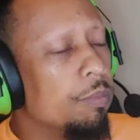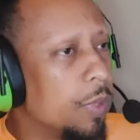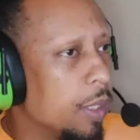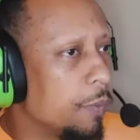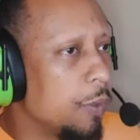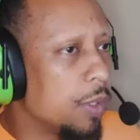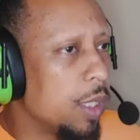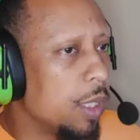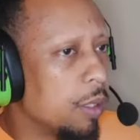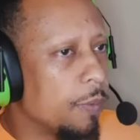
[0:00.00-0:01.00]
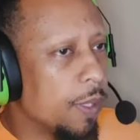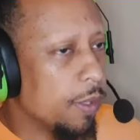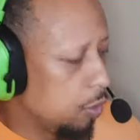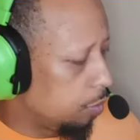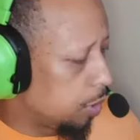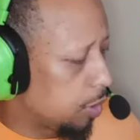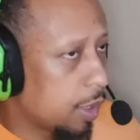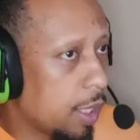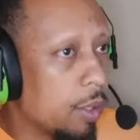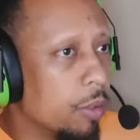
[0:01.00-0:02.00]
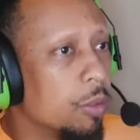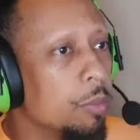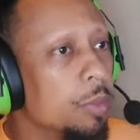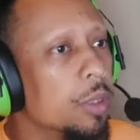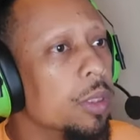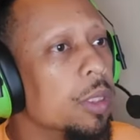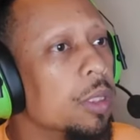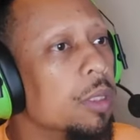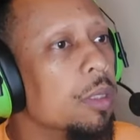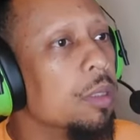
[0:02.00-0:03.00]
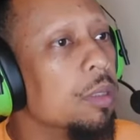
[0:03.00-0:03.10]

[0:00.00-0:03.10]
And if you see here, if I zoom this out a little bit here,